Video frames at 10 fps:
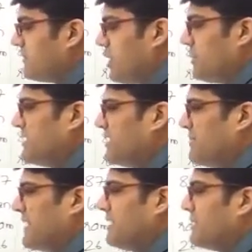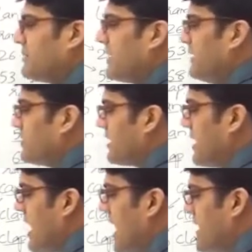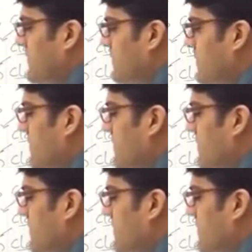Copy the remaining things, right? So can,